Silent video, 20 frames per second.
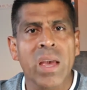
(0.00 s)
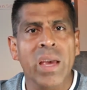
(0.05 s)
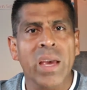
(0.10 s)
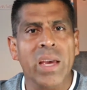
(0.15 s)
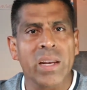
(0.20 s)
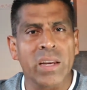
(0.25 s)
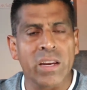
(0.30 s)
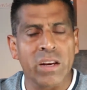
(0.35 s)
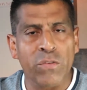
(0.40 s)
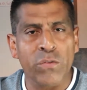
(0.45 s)

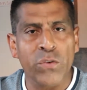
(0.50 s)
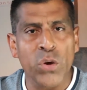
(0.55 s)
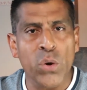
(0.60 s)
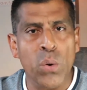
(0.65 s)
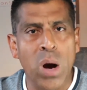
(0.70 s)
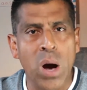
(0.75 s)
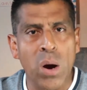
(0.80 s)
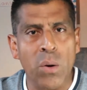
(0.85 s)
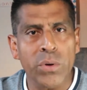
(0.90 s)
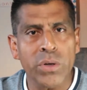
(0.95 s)
And in a few
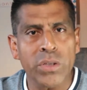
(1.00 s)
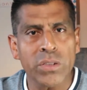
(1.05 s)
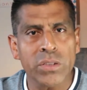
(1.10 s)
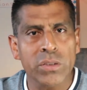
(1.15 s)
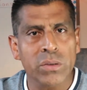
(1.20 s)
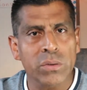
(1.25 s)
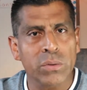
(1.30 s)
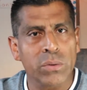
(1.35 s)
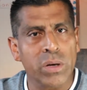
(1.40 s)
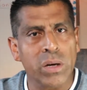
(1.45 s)
hours
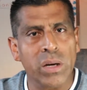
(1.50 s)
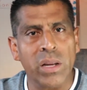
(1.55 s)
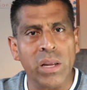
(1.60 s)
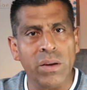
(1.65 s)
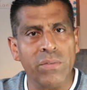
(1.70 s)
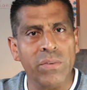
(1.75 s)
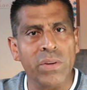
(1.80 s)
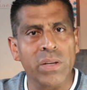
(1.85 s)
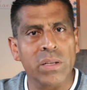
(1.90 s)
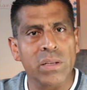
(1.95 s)
or
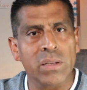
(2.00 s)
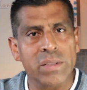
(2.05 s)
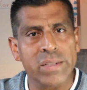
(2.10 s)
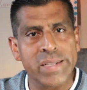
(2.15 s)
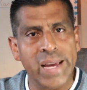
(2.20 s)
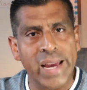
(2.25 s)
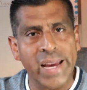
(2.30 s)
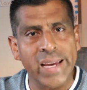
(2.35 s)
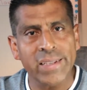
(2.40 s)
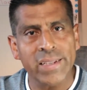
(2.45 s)
even
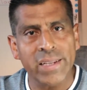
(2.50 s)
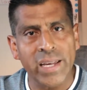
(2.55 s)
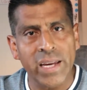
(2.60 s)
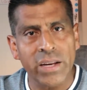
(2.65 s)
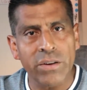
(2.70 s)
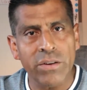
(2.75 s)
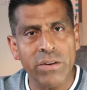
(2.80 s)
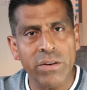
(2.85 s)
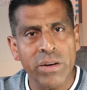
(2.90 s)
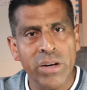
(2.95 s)
days
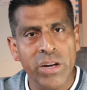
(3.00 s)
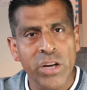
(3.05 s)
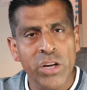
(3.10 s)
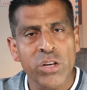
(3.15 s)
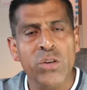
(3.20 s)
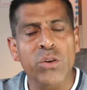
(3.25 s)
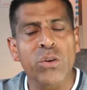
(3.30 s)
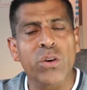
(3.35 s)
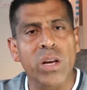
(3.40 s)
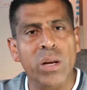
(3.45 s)
later,
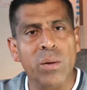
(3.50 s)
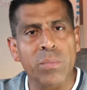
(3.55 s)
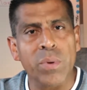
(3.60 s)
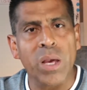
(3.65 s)
you're gonna be